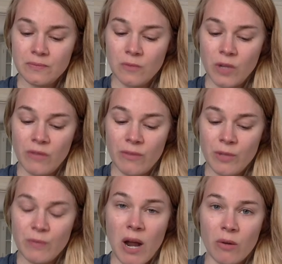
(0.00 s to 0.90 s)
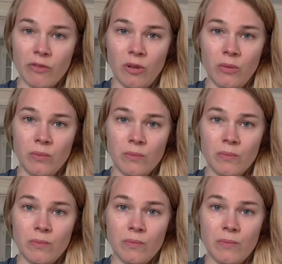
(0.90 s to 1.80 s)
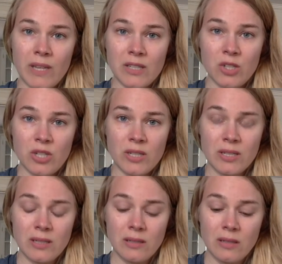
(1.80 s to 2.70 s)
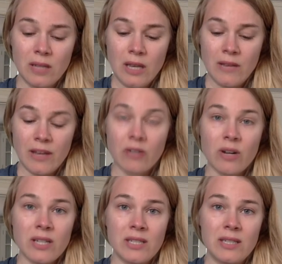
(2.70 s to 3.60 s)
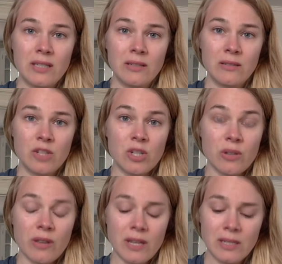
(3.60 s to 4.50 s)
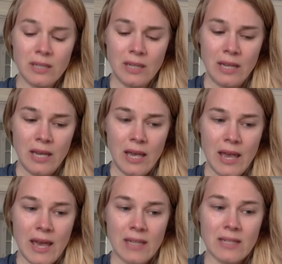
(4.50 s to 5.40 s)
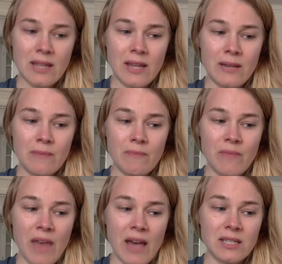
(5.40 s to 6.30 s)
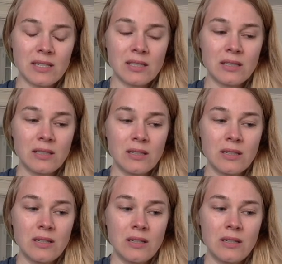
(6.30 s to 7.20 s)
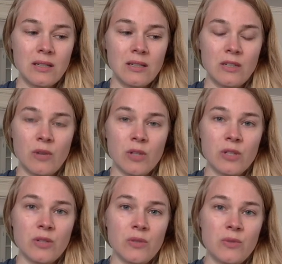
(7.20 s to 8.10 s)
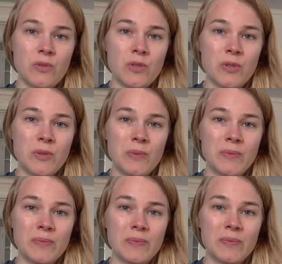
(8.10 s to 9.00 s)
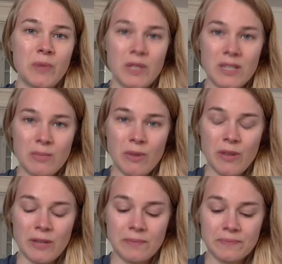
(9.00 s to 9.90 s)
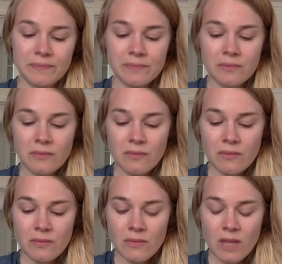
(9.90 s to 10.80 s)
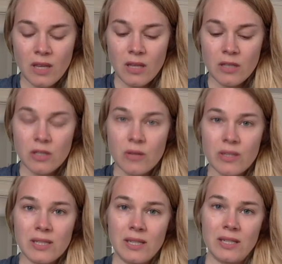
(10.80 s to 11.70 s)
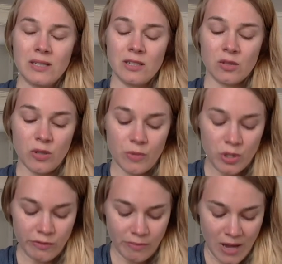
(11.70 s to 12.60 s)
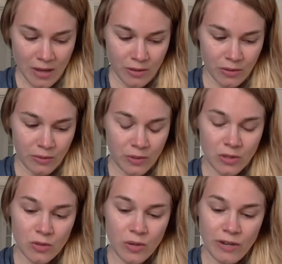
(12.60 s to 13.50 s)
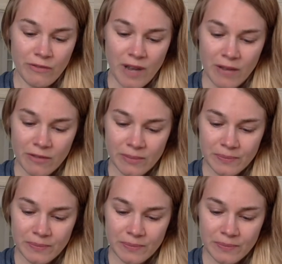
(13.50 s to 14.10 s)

one of the most powerful messages that Christ shares with us, and then ask you all to do one simple thing. So this is the scripture from Matthew 25.